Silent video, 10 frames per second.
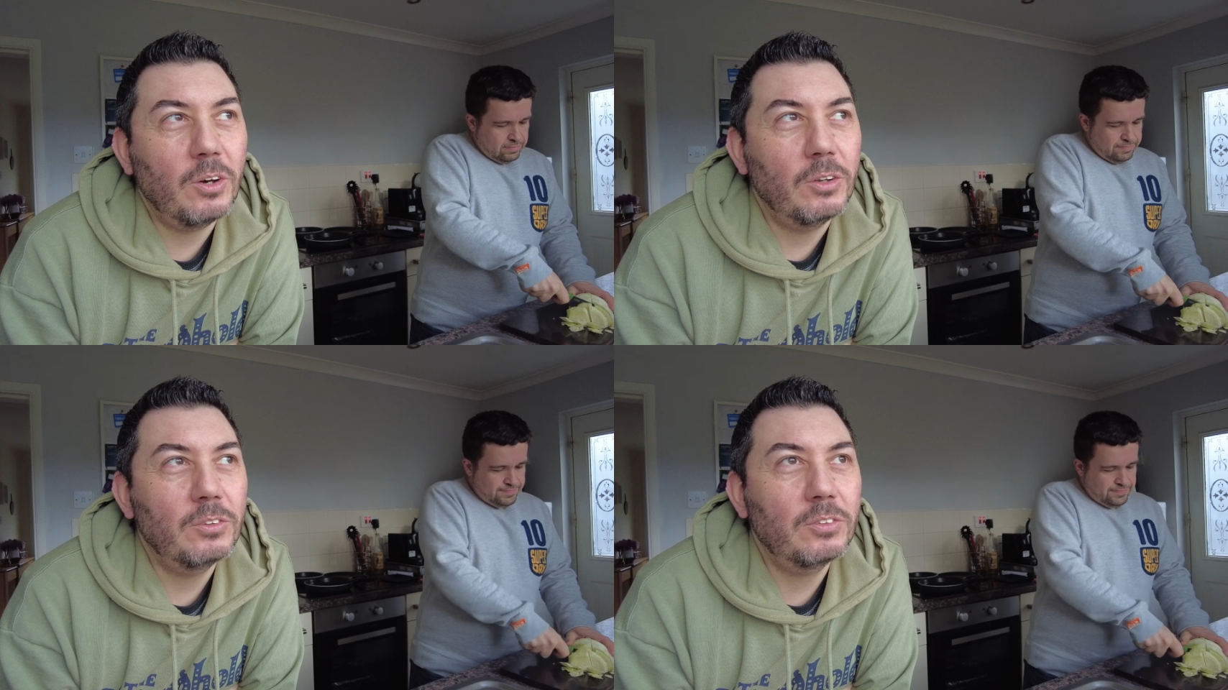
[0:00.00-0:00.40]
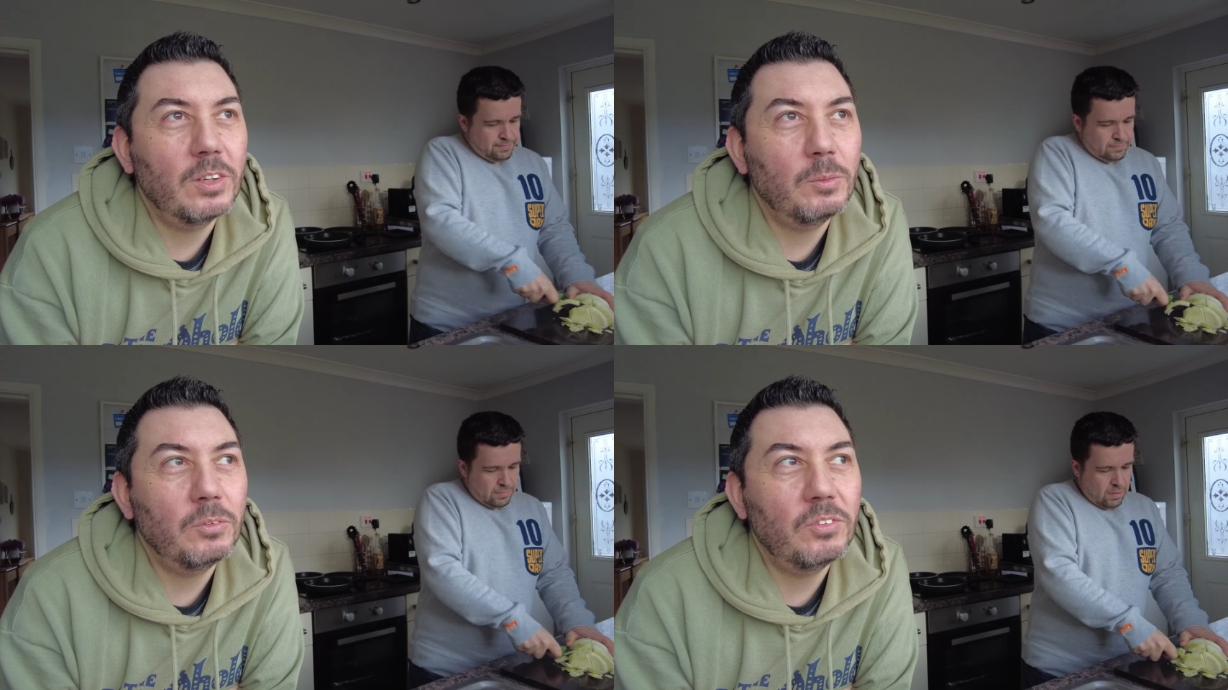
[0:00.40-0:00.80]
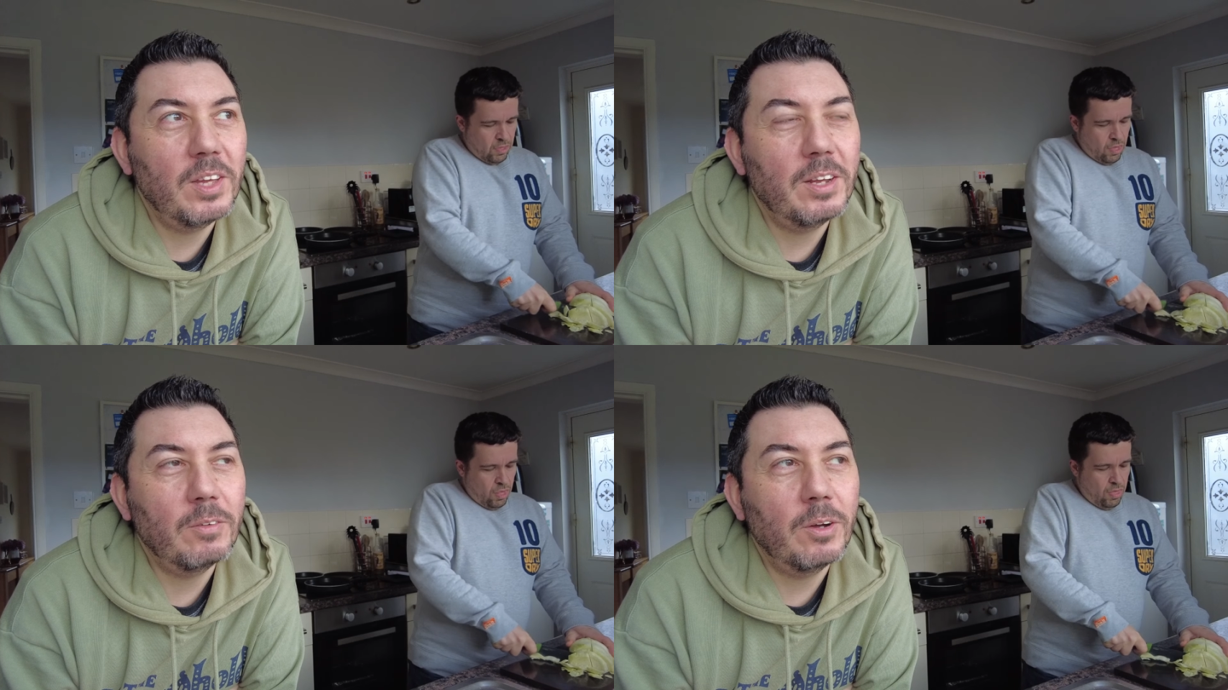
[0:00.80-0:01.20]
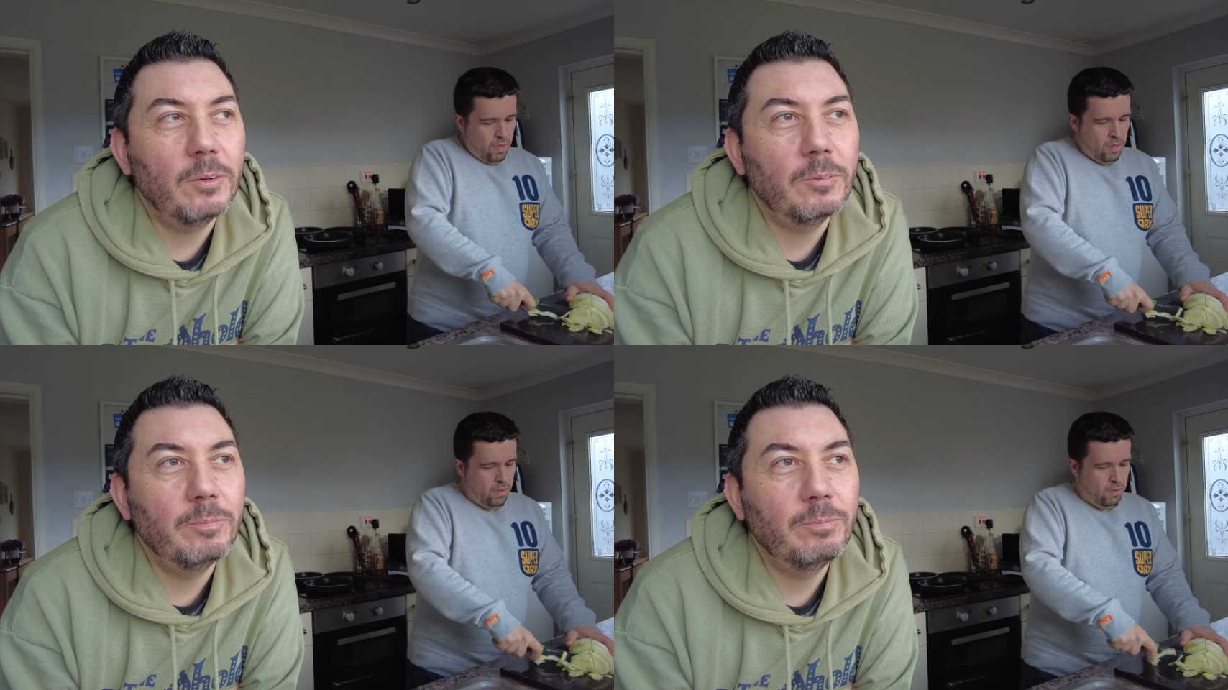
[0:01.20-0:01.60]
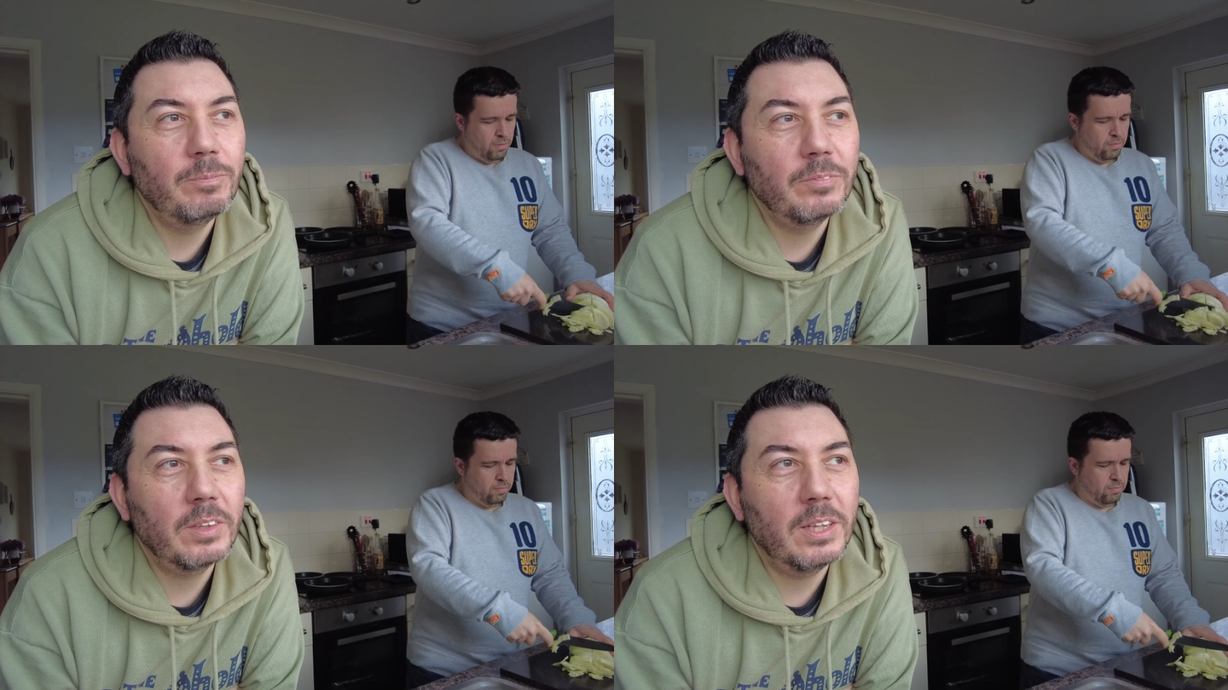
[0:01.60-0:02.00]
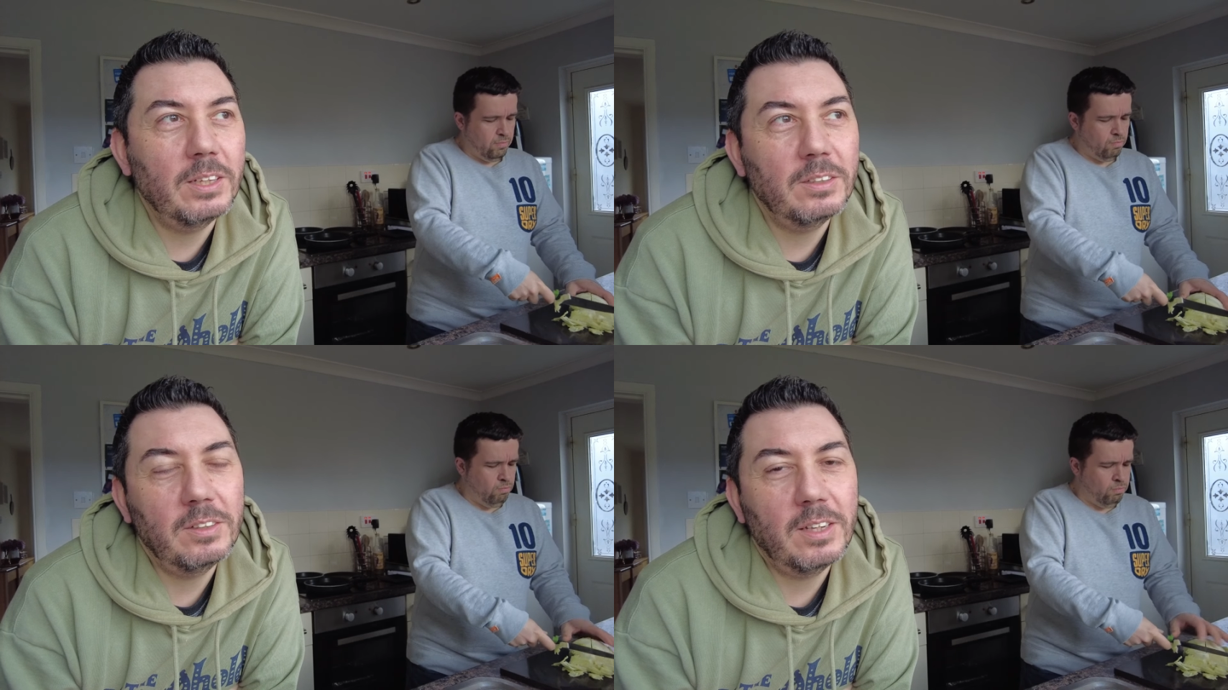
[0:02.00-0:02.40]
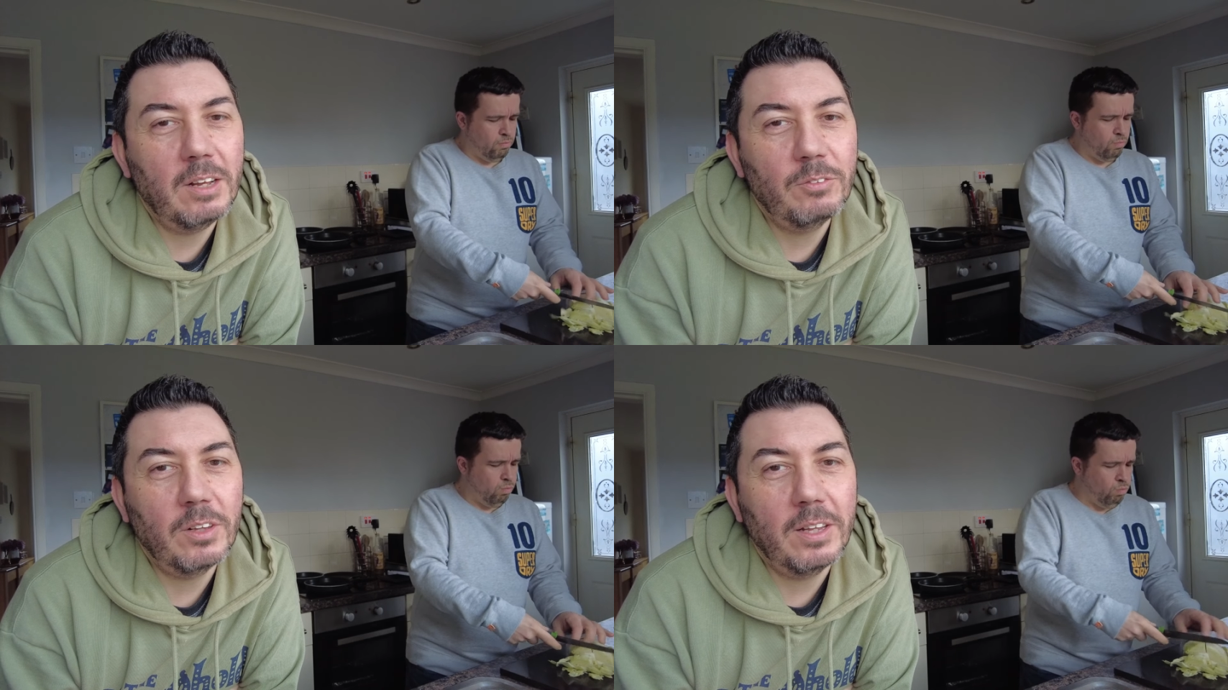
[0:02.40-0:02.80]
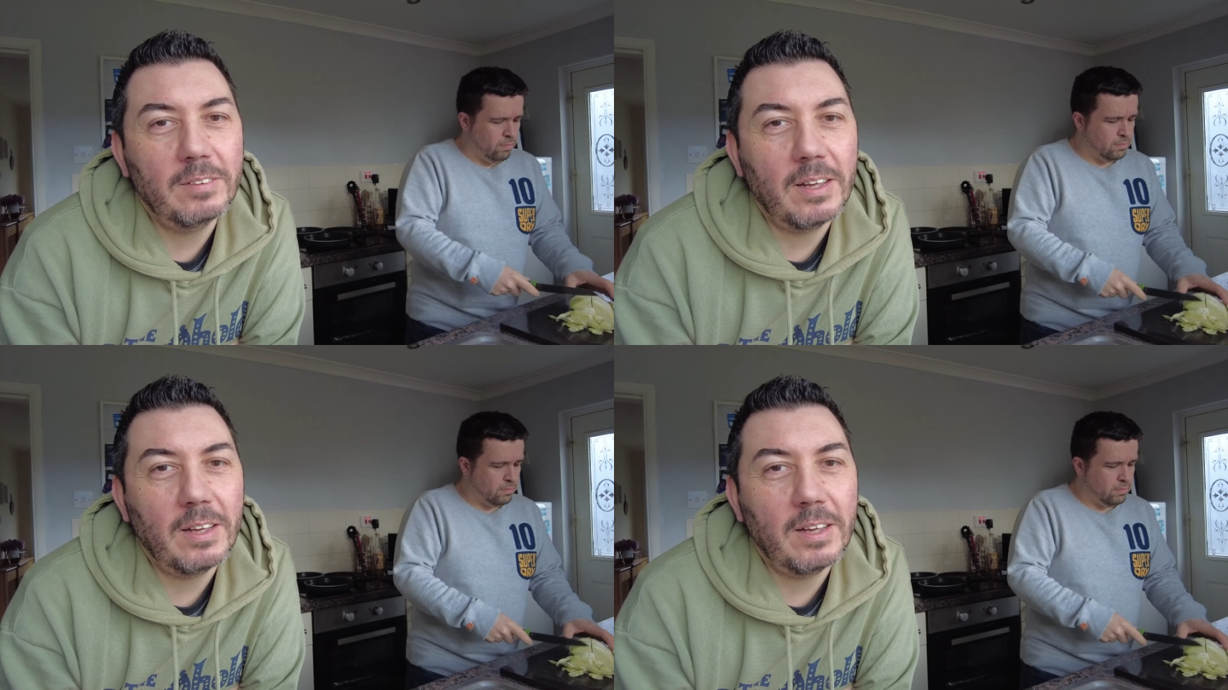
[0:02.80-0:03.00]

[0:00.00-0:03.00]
Speaker 1: costs, and it was zero. Like, you didn't have to like